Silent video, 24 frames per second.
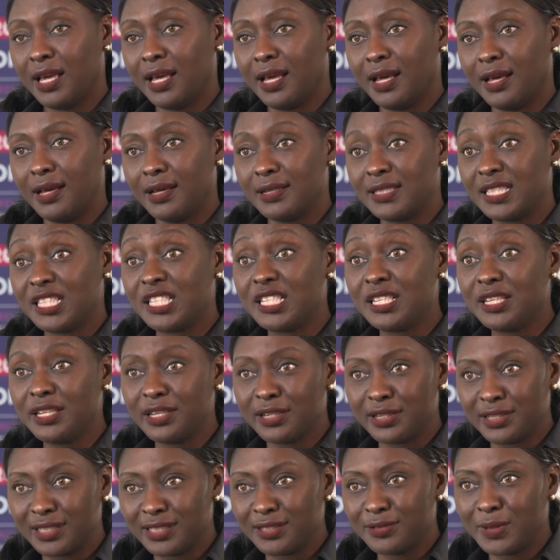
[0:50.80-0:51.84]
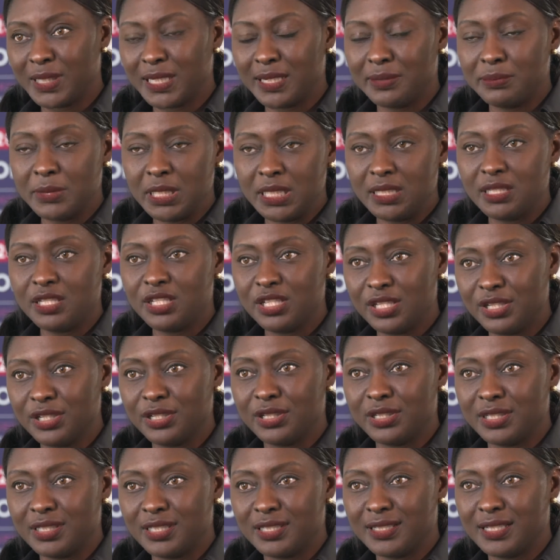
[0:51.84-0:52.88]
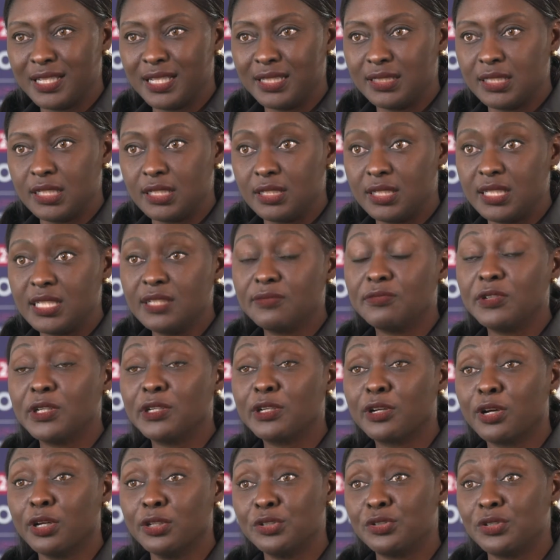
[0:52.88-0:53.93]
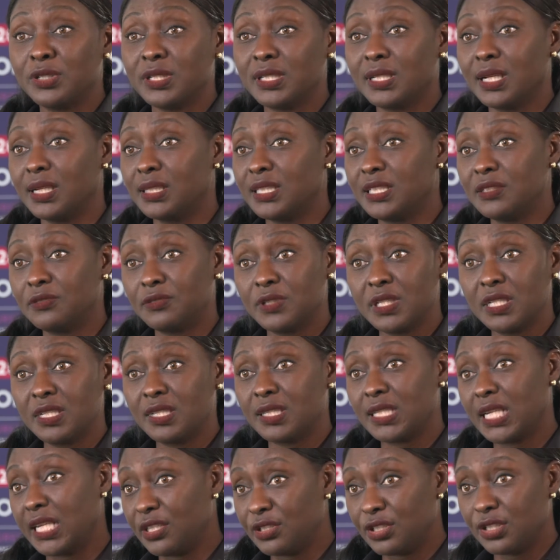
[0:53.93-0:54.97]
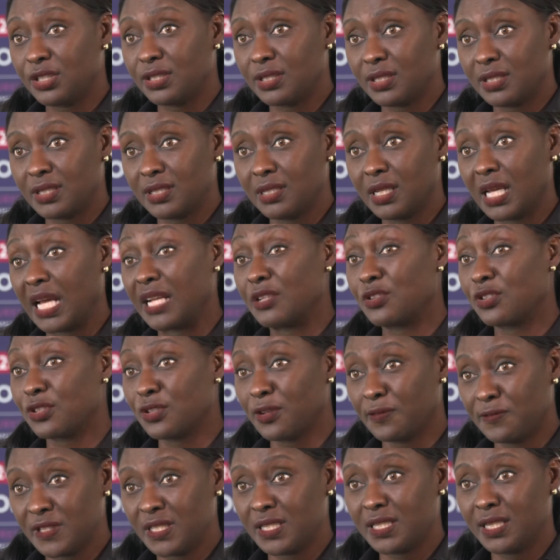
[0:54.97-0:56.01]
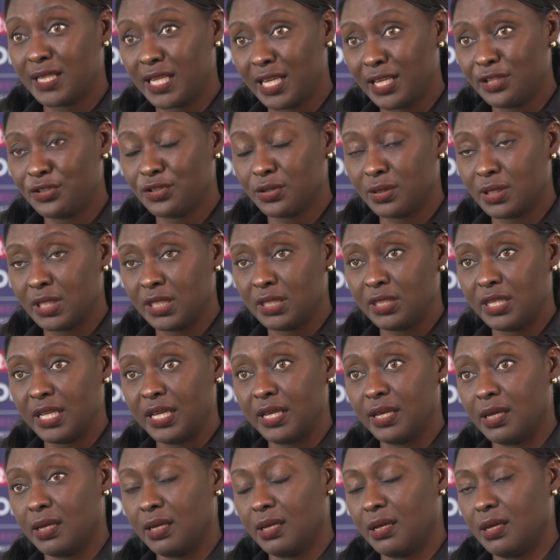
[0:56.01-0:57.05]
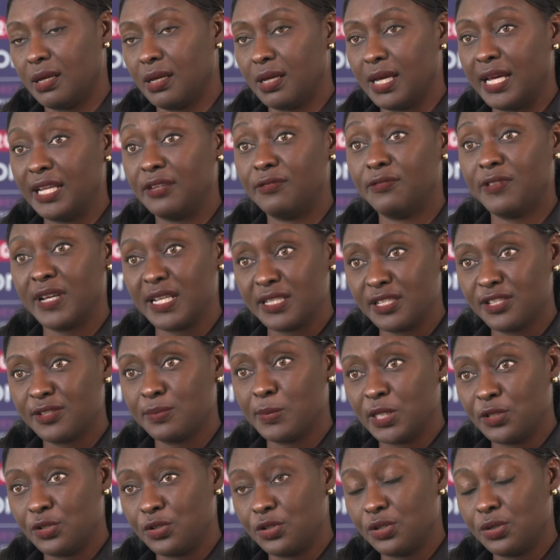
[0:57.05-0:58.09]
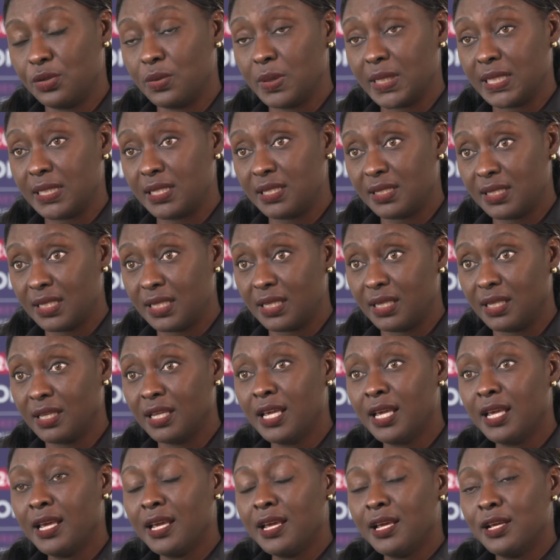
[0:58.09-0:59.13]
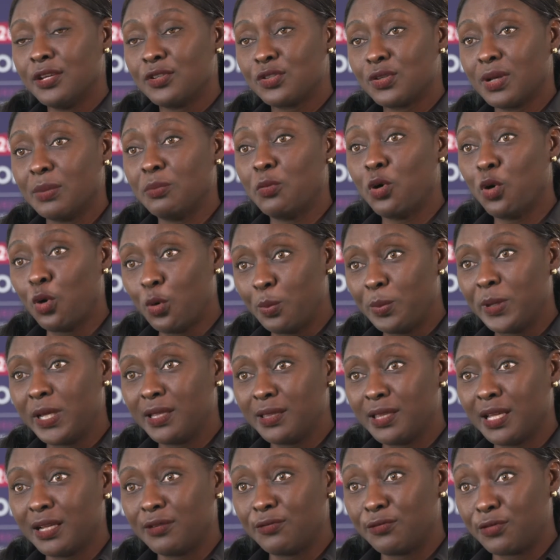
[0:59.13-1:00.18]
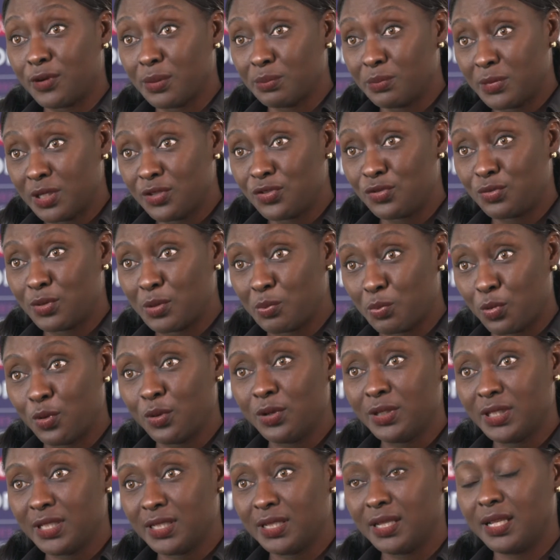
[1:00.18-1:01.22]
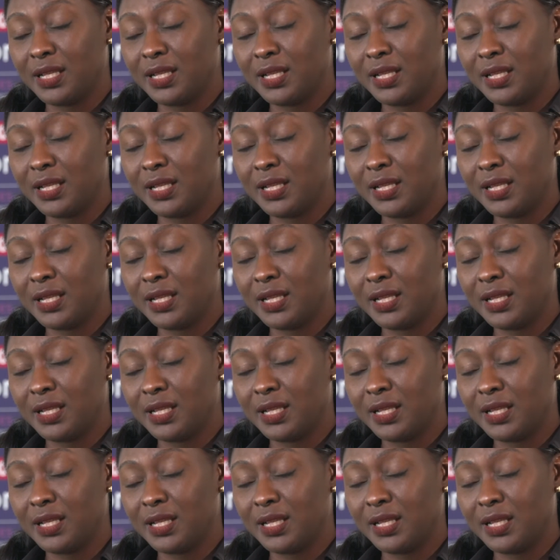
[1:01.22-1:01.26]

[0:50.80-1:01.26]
uh, tiered. When I mean tiered, that is, different countries at different stages and sophistication in their uh, advancement to UHC. So I'm hoping that from this report,